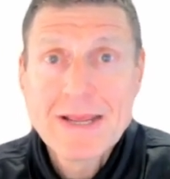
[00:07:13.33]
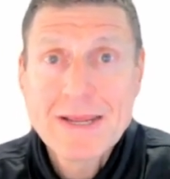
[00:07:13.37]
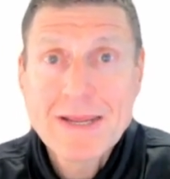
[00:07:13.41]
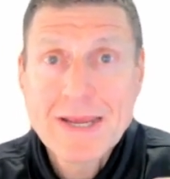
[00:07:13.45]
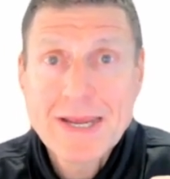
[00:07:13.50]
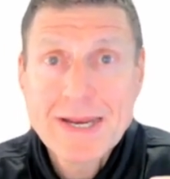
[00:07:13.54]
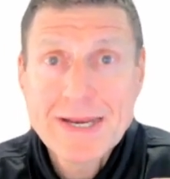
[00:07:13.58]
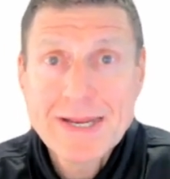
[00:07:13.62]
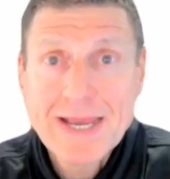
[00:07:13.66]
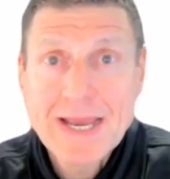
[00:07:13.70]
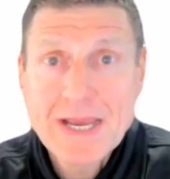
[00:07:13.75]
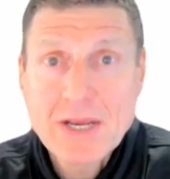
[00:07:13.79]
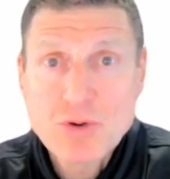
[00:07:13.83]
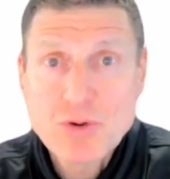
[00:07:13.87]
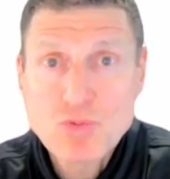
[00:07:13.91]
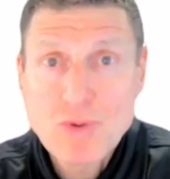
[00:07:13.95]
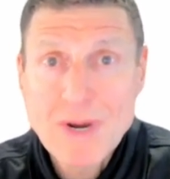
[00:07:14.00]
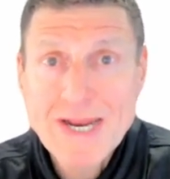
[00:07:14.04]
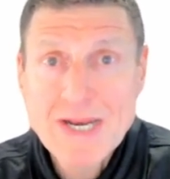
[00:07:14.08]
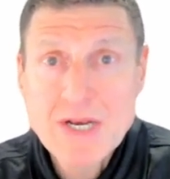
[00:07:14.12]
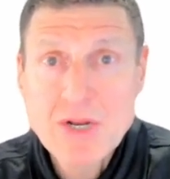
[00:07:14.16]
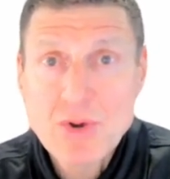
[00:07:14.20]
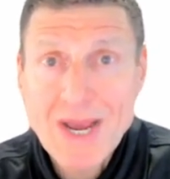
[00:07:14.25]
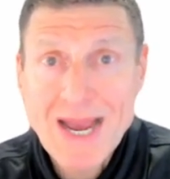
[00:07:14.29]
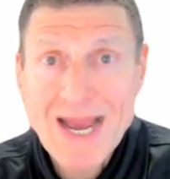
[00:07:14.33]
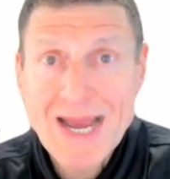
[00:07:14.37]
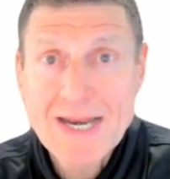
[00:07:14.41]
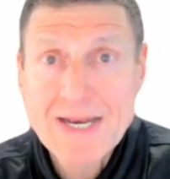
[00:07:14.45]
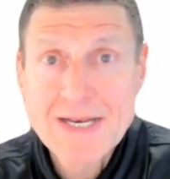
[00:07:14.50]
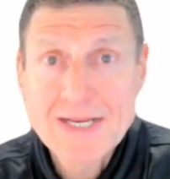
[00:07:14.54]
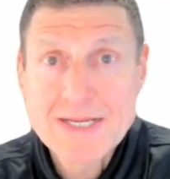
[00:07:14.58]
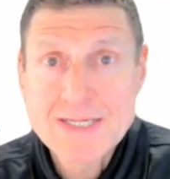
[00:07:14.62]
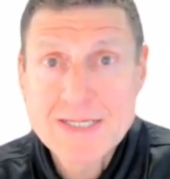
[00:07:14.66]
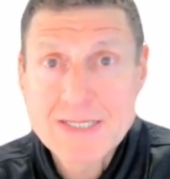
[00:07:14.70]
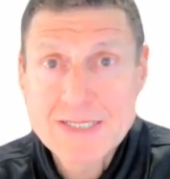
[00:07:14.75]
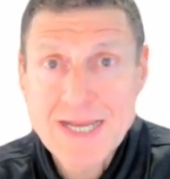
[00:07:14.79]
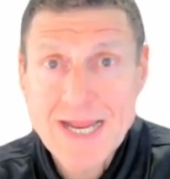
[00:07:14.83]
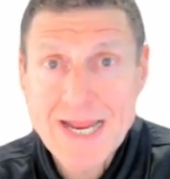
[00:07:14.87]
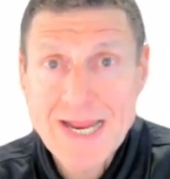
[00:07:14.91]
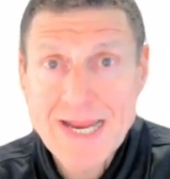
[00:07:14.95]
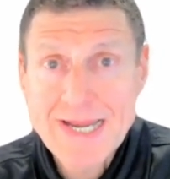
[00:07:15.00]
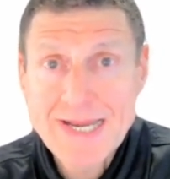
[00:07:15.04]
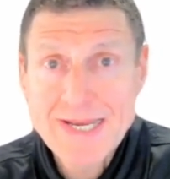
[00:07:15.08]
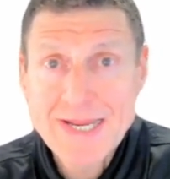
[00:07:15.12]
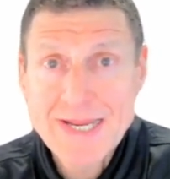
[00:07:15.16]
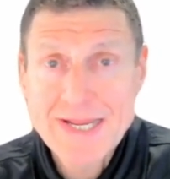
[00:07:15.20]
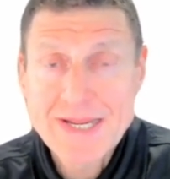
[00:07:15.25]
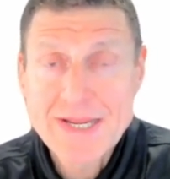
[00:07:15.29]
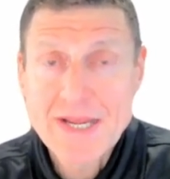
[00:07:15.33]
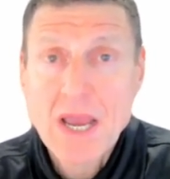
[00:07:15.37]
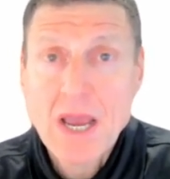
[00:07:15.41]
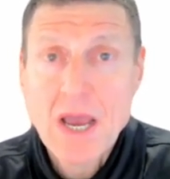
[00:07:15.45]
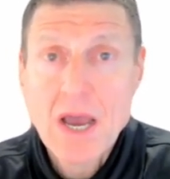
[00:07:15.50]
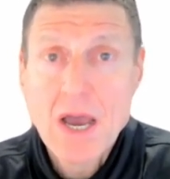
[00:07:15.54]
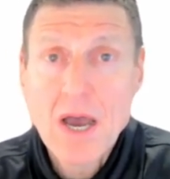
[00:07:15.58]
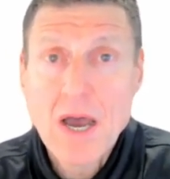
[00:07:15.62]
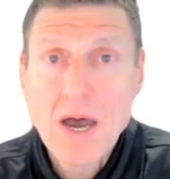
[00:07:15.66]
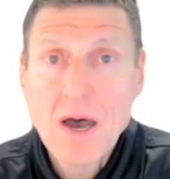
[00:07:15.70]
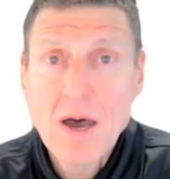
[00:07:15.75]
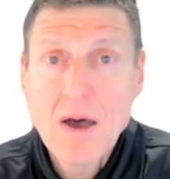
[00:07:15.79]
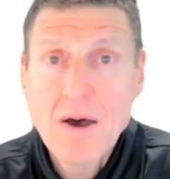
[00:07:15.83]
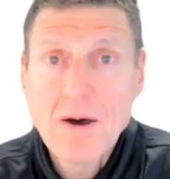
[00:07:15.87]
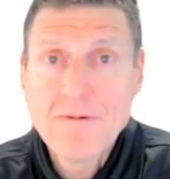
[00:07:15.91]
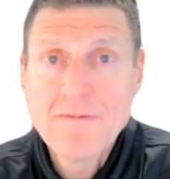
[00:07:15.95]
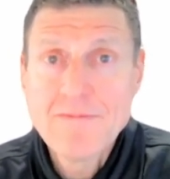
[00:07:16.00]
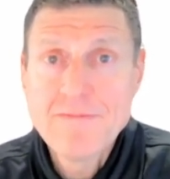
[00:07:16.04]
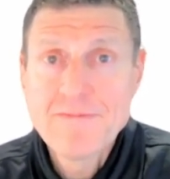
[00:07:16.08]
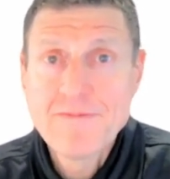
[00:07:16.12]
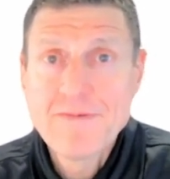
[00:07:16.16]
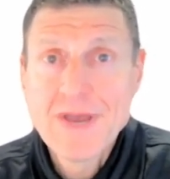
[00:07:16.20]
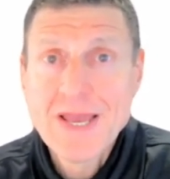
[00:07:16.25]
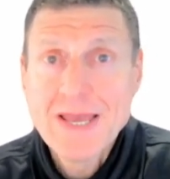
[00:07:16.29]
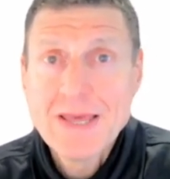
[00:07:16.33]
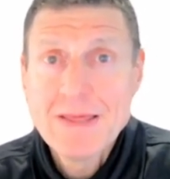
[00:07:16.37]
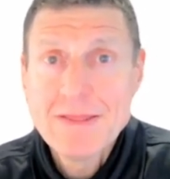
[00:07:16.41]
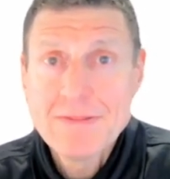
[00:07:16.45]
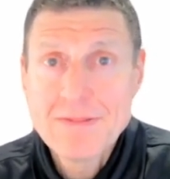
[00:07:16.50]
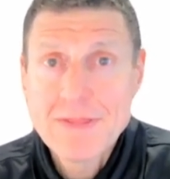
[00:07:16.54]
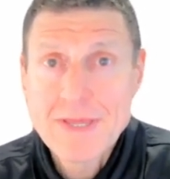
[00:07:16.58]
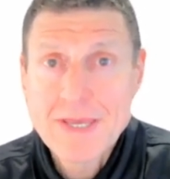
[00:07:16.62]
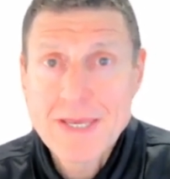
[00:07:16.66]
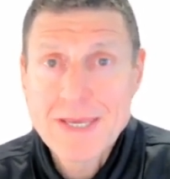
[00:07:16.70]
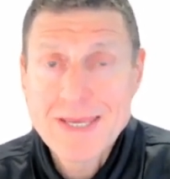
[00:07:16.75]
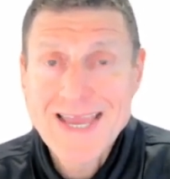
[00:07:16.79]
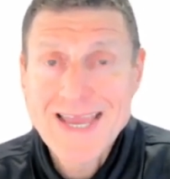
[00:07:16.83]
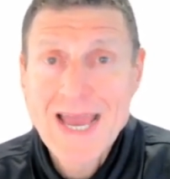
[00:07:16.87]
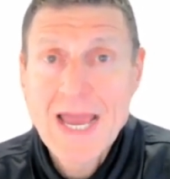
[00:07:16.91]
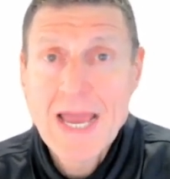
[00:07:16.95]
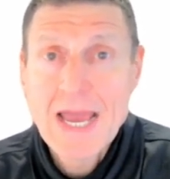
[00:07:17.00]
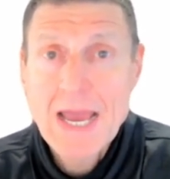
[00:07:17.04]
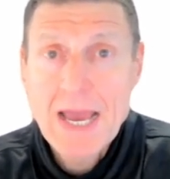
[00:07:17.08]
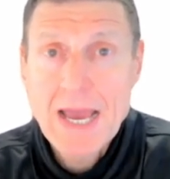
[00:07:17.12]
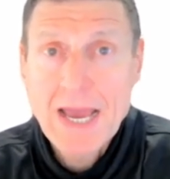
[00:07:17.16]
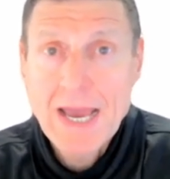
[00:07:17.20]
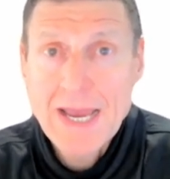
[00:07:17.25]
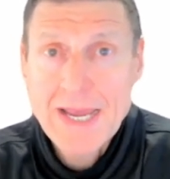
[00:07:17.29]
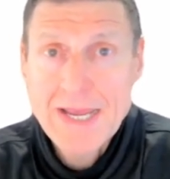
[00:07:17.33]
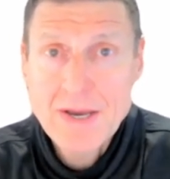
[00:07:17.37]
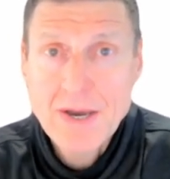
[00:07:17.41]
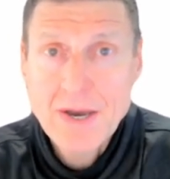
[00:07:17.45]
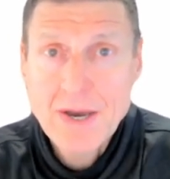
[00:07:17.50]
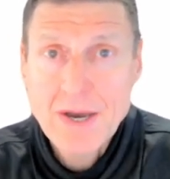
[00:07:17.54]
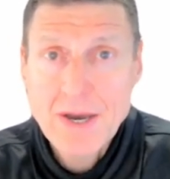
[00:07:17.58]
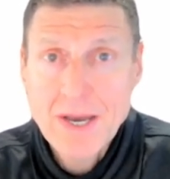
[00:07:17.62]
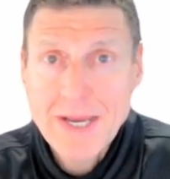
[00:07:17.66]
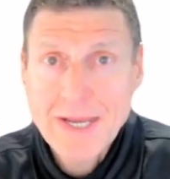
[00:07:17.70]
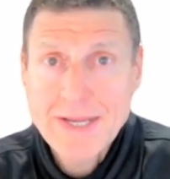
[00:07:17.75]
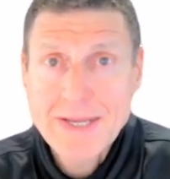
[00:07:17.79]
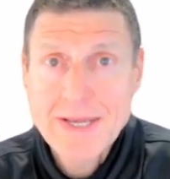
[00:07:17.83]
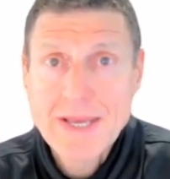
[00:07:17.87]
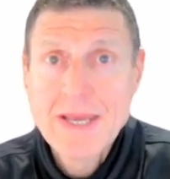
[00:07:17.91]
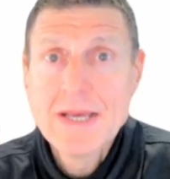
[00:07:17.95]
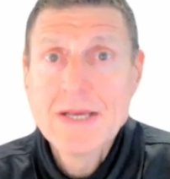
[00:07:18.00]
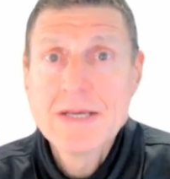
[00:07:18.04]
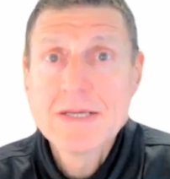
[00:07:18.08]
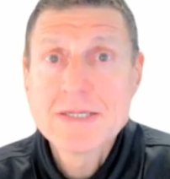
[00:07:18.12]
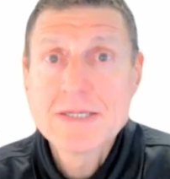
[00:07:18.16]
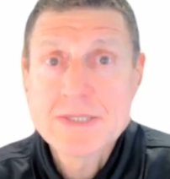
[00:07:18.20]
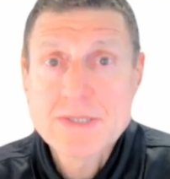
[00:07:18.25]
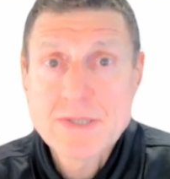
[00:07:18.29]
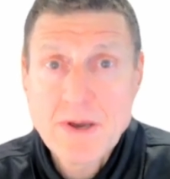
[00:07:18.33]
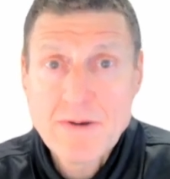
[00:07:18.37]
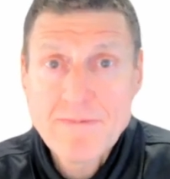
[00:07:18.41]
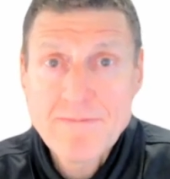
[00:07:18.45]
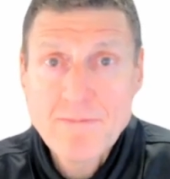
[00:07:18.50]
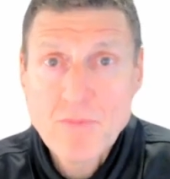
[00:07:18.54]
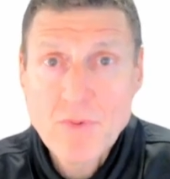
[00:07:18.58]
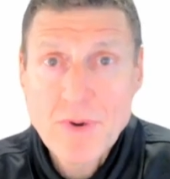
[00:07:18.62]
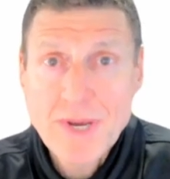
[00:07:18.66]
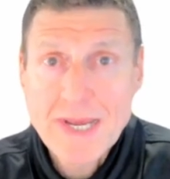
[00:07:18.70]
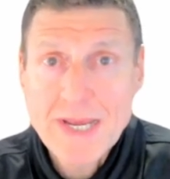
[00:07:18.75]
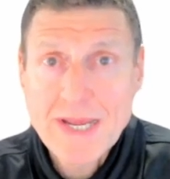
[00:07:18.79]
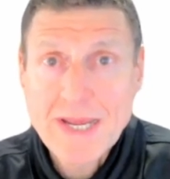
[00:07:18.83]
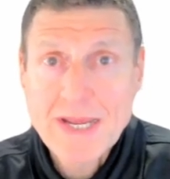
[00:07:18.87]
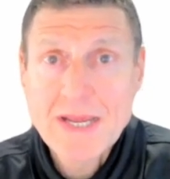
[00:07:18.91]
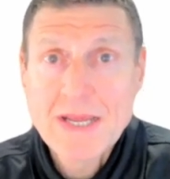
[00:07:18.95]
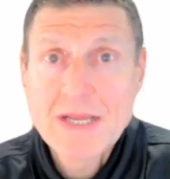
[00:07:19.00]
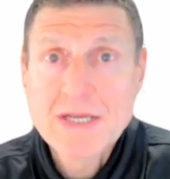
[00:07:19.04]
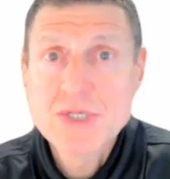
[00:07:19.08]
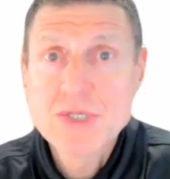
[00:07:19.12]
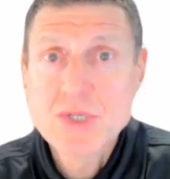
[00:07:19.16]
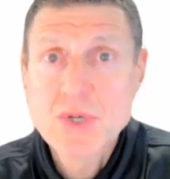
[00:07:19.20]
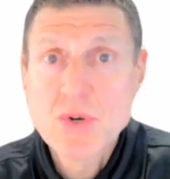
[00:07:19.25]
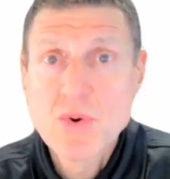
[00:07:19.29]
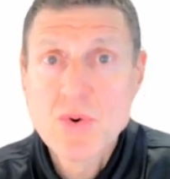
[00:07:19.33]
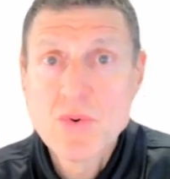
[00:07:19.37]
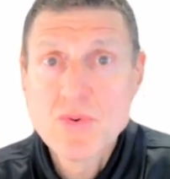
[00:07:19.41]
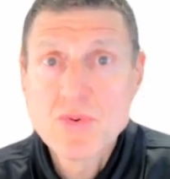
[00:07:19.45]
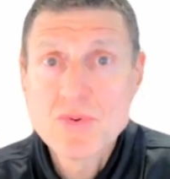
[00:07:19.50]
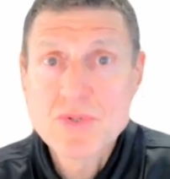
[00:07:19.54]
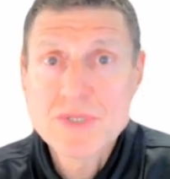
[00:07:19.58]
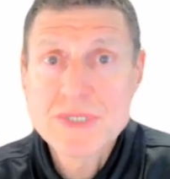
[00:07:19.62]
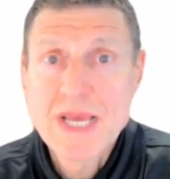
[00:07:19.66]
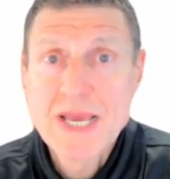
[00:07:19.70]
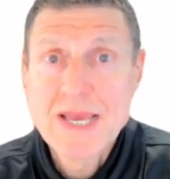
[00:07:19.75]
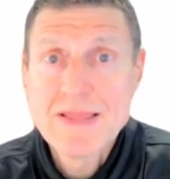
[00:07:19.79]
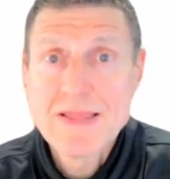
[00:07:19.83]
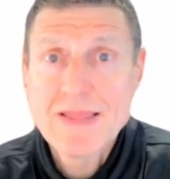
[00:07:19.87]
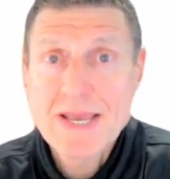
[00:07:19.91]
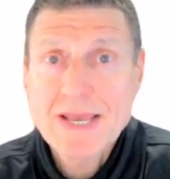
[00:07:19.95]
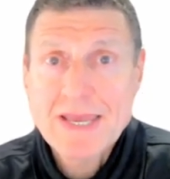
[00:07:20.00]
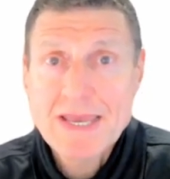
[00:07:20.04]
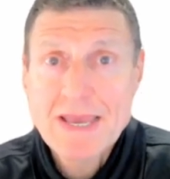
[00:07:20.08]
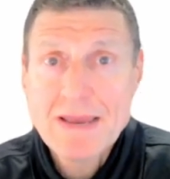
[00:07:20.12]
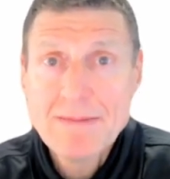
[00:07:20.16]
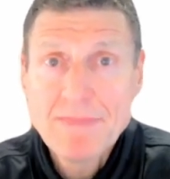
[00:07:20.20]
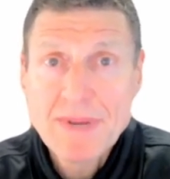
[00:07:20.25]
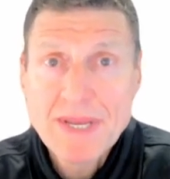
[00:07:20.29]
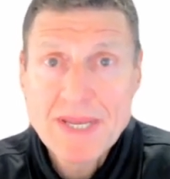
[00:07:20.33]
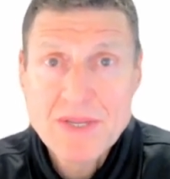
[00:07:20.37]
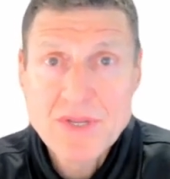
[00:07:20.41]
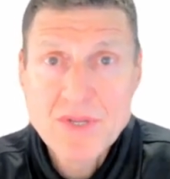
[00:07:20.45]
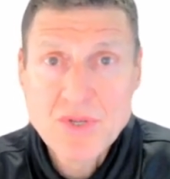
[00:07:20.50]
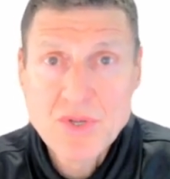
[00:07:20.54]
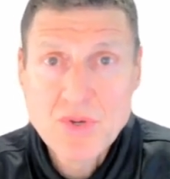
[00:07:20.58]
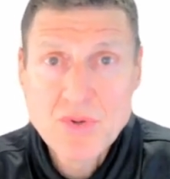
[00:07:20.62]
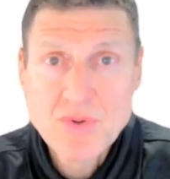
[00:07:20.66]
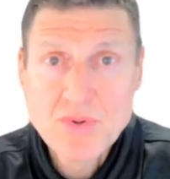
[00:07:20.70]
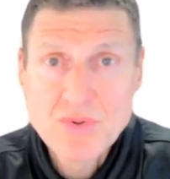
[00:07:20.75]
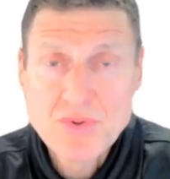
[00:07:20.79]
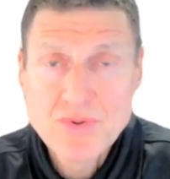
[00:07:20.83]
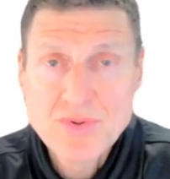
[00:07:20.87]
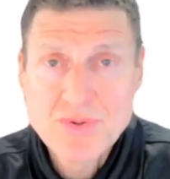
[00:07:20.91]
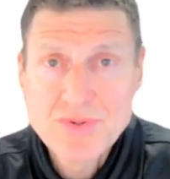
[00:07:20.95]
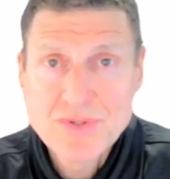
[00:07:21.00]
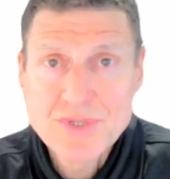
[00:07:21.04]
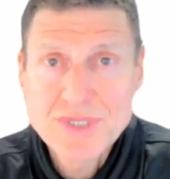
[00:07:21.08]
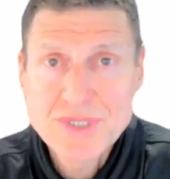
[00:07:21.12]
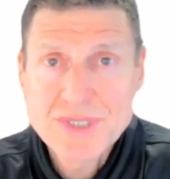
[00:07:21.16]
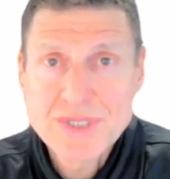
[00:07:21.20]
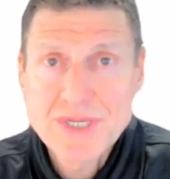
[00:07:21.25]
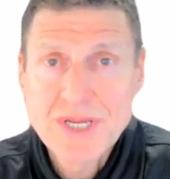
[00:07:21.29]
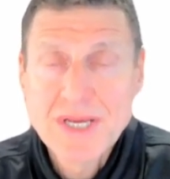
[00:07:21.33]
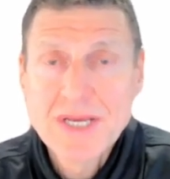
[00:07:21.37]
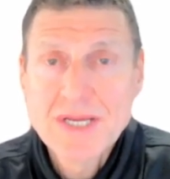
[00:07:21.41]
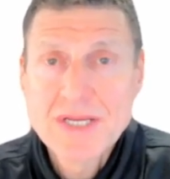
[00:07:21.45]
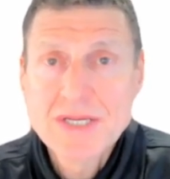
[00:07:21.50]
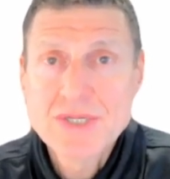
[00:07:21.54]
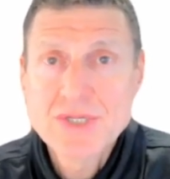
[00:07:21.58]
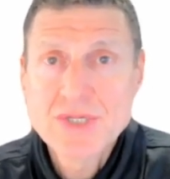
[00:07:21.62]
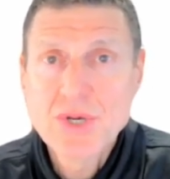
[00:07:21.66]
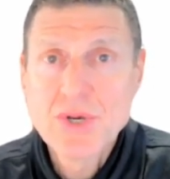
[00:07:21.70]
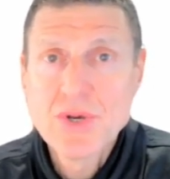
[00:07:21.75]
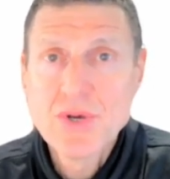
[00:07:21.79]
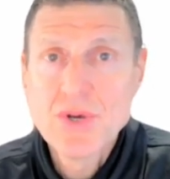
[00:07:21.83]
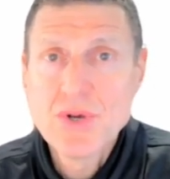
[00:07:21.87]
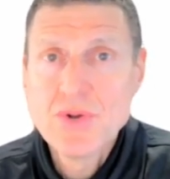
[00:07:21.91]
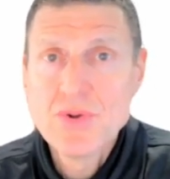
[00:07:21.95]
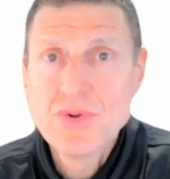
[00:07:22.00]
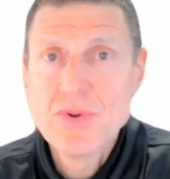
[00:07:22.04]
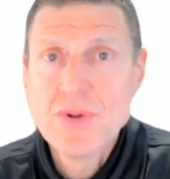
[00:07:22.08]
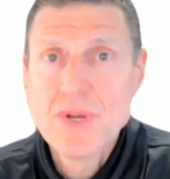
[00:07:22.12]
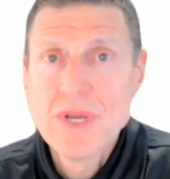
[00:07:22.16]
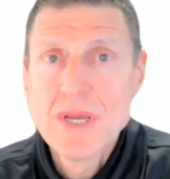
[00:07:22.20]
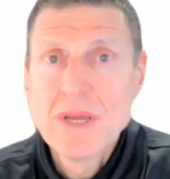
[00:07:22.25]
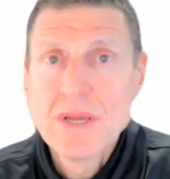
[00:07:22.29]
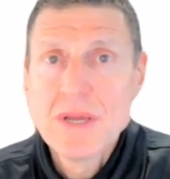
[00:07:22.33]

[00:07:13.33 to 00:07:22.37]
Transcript: getting a greater understanding of the AI software tools that can be used to